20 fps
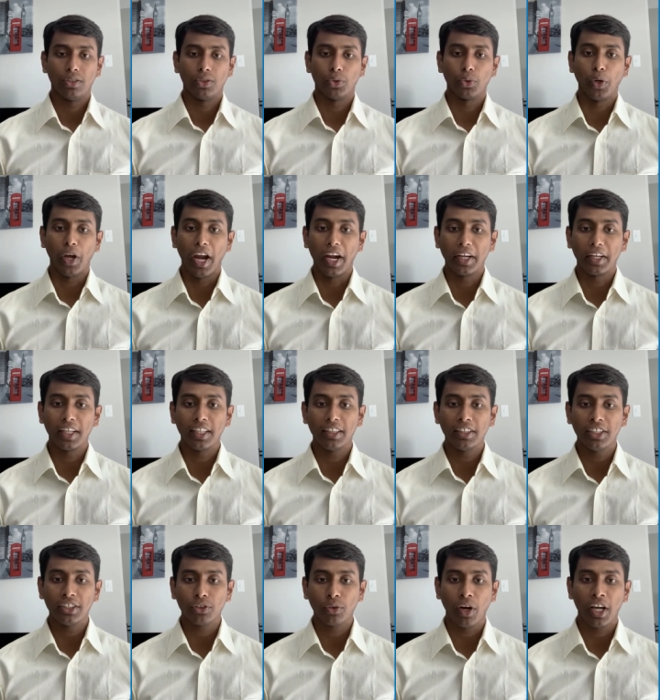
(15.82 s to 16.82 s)
To handle
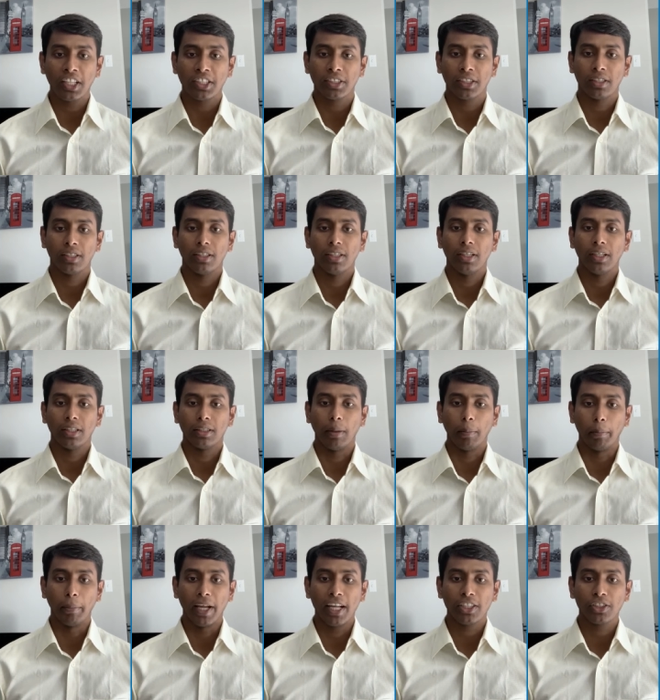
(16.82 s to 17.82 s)
this waste, the
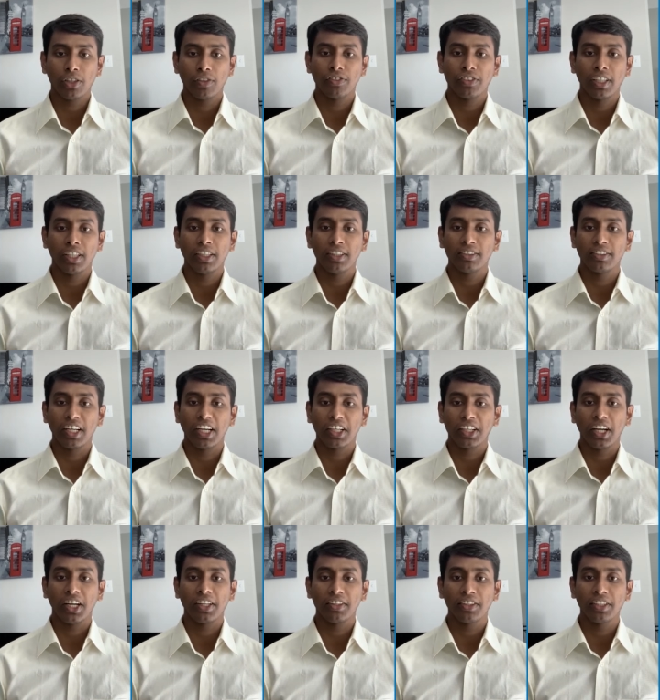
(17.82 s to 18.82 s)
best option is
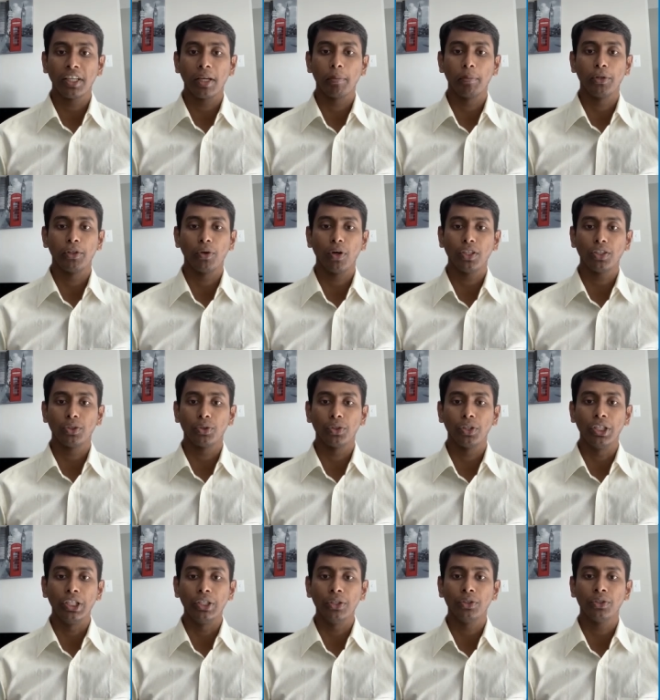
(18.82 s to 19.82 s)
encouraging everyone to
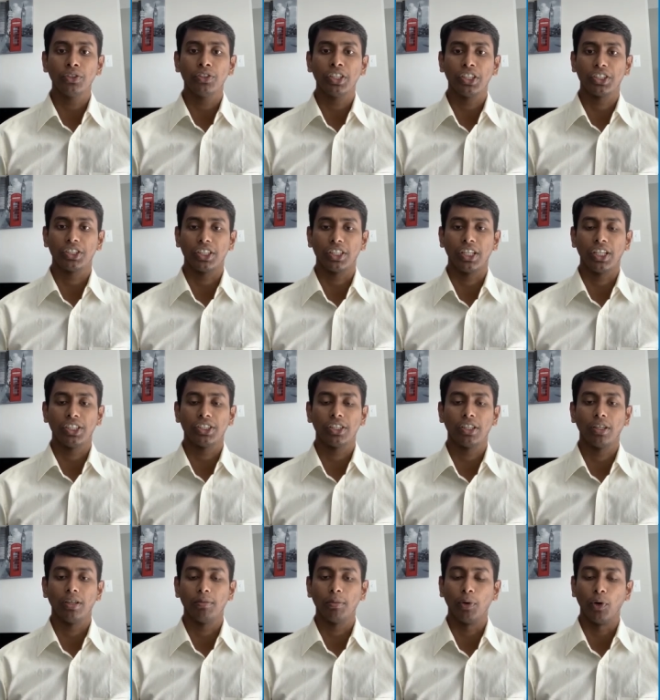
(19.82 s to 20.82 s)
reduce the
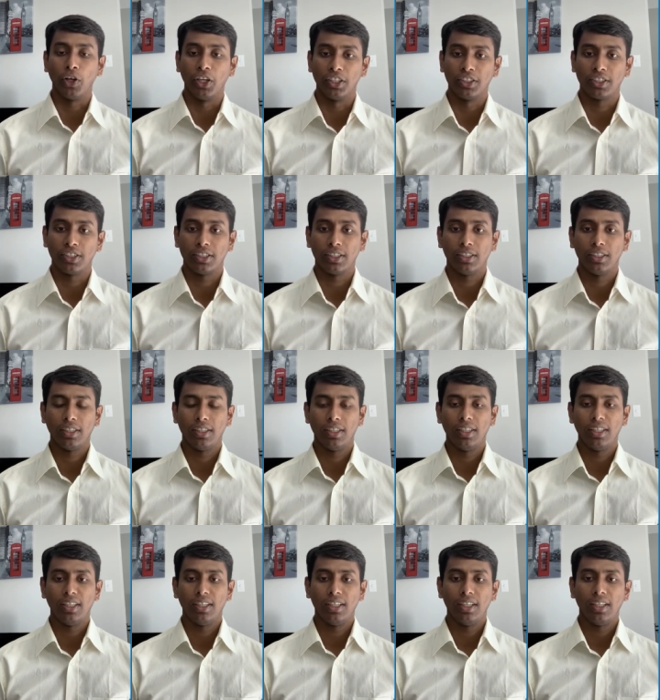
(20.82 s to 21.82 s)
generation of waste.
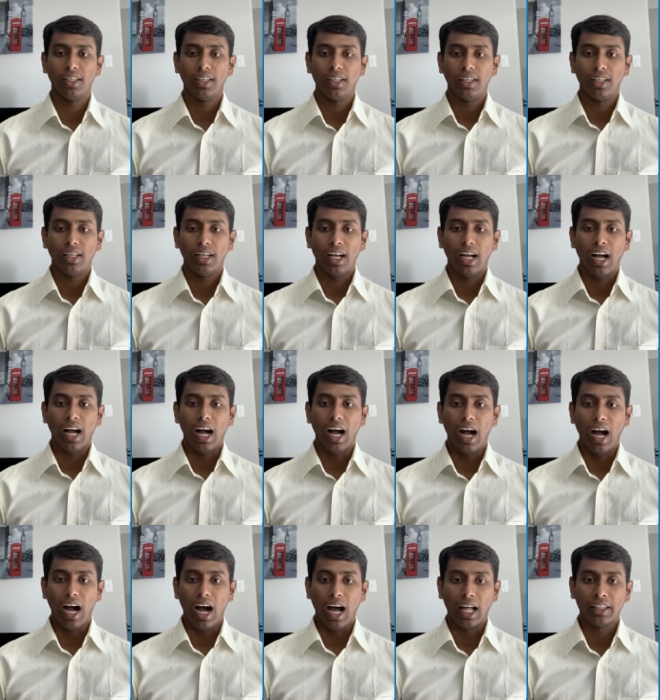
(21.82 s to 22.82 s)

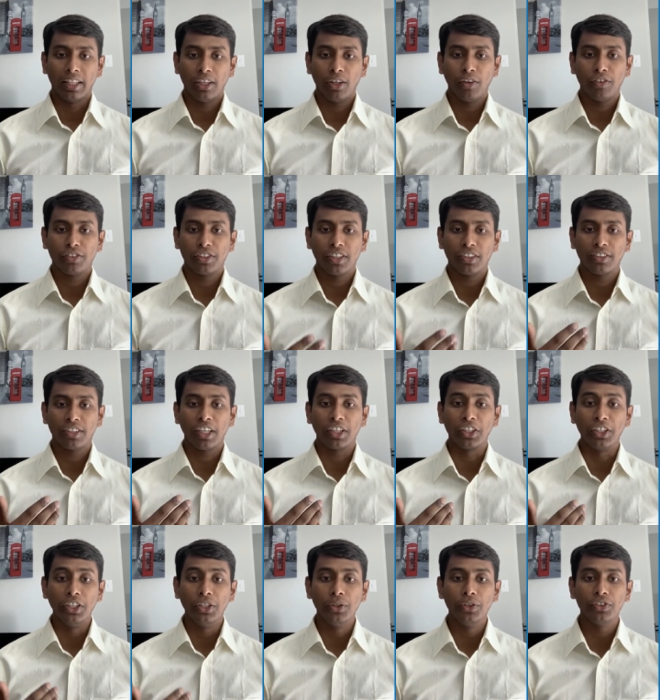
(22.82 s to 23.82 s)
Other options are
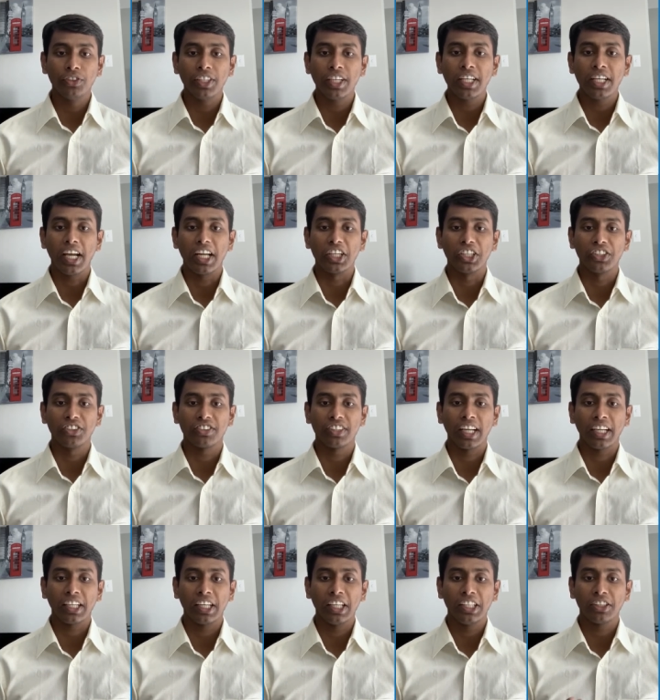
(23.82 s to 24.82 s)
reusing and
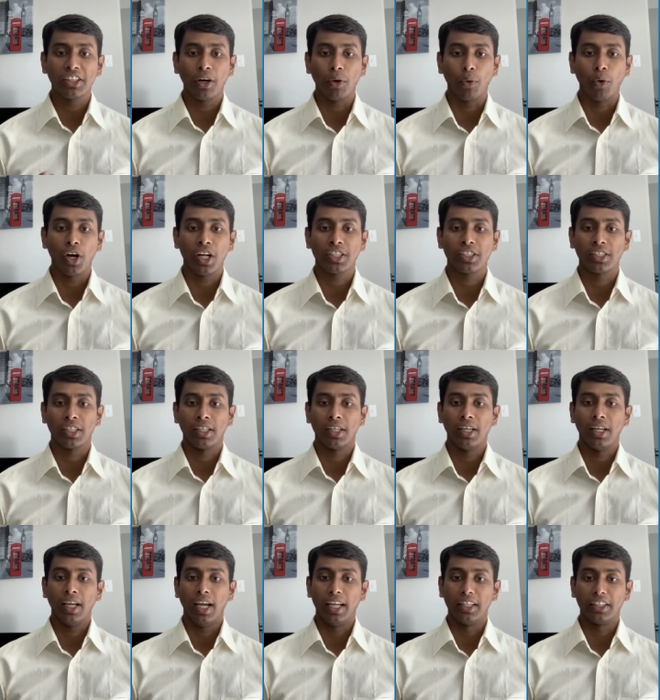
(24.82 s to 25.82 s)
recycling the waste
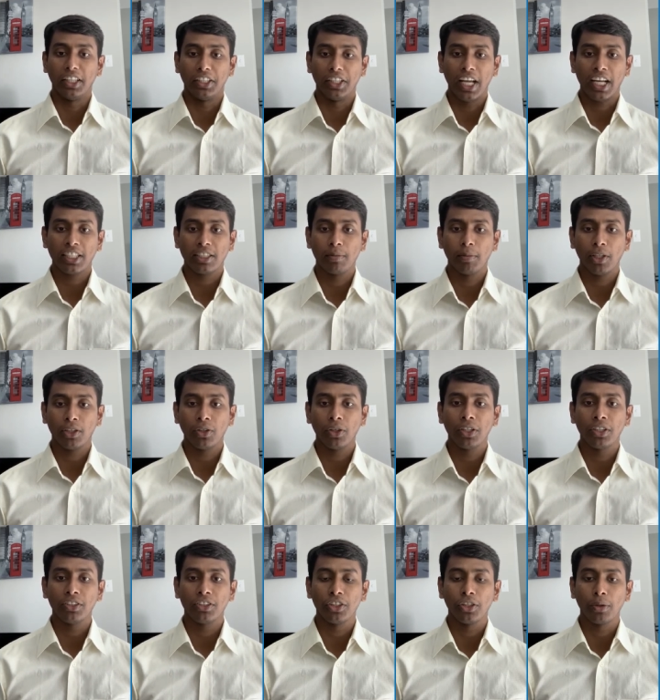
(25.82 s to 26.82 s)
and the next method
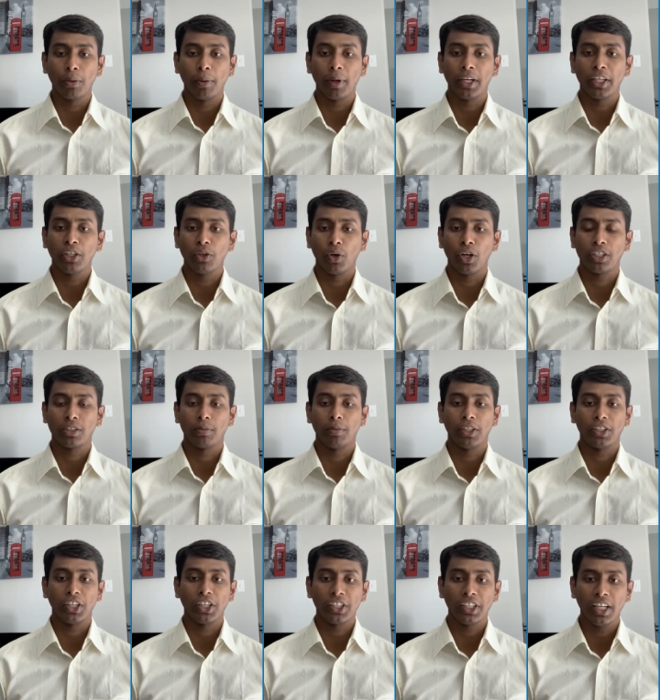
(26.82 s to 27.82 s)
is recovering waste
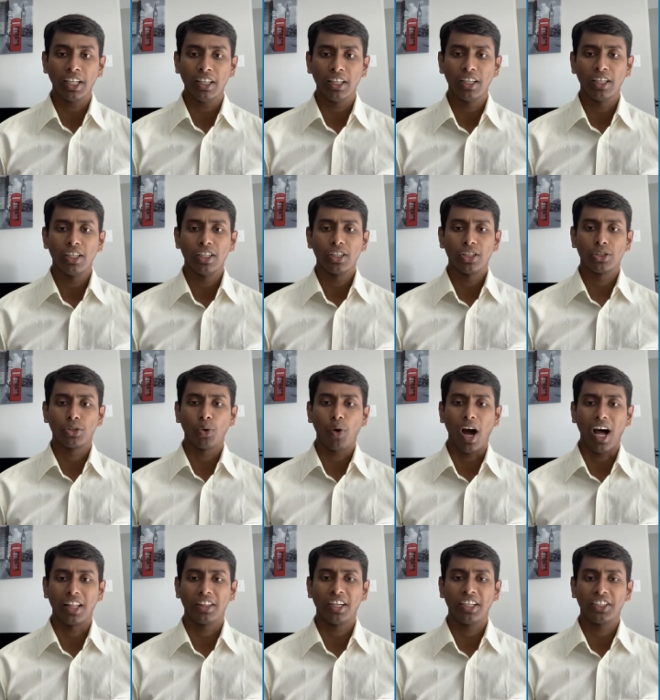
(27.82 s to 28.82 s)
material through
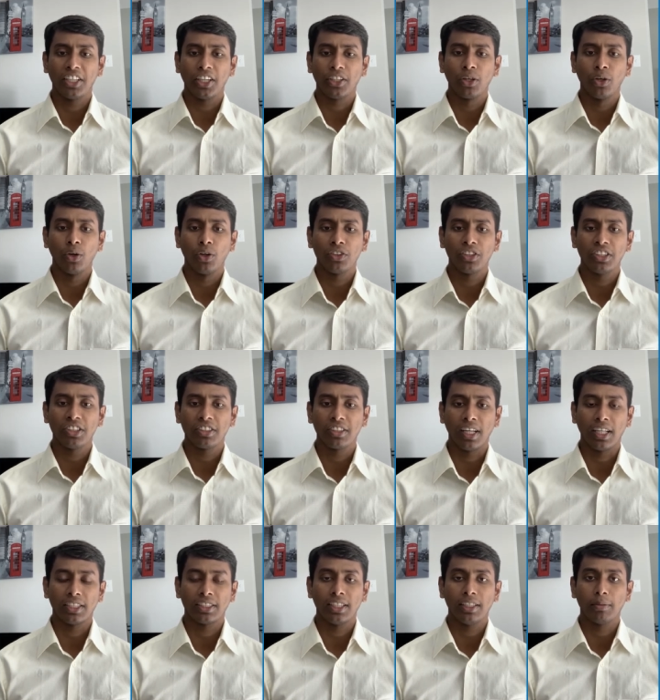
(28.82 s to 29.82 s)
other technologies
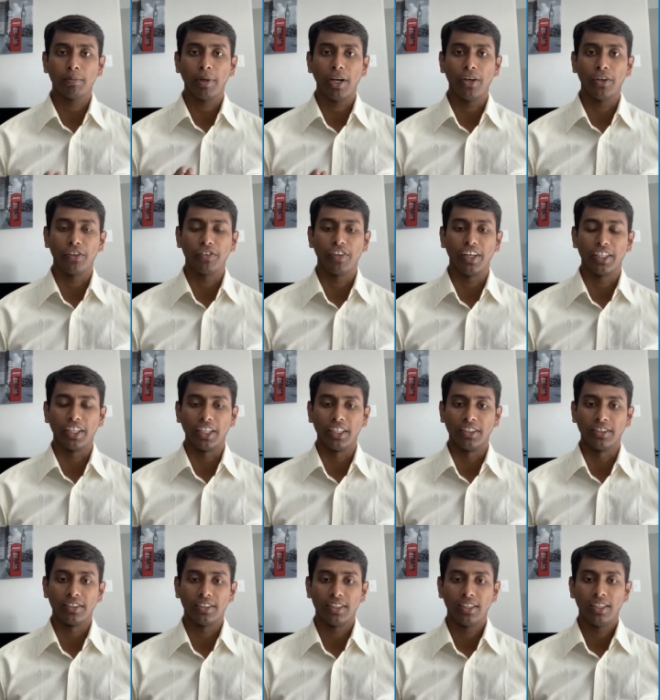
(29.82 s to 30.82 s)
such as
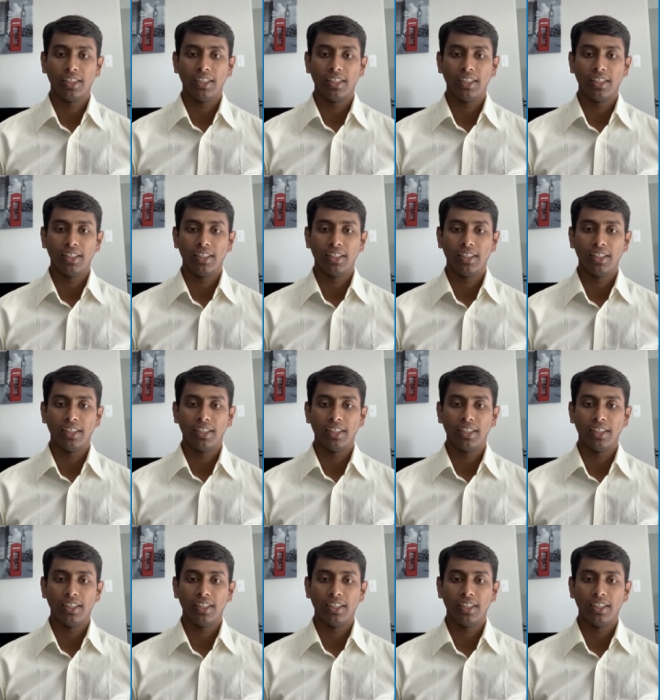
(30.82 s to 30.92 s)
biorefineries.